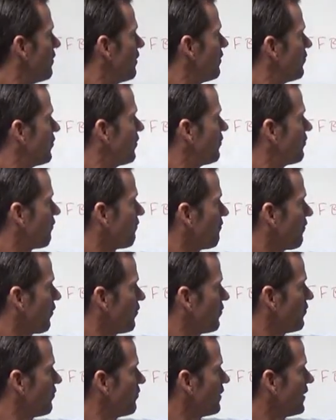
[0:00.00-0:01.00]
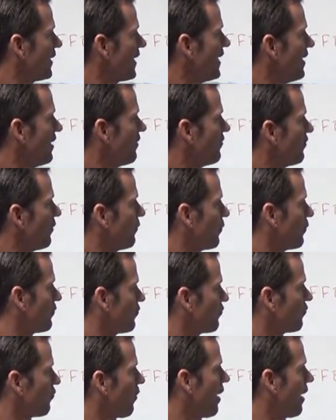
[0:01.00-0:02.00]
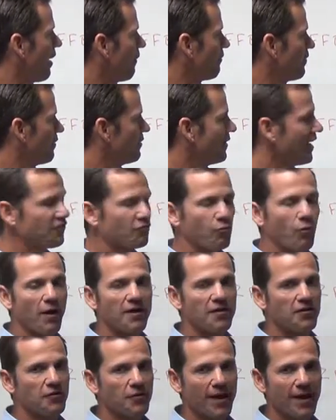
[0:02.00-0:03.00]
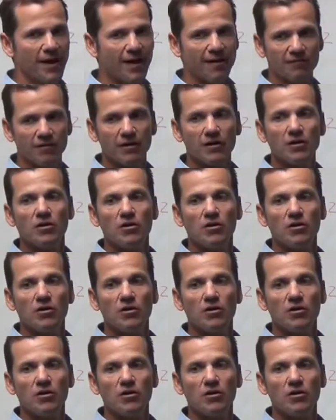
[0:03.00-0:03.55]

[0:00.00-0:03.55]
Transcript: since the first leading zeros drop, that's why you have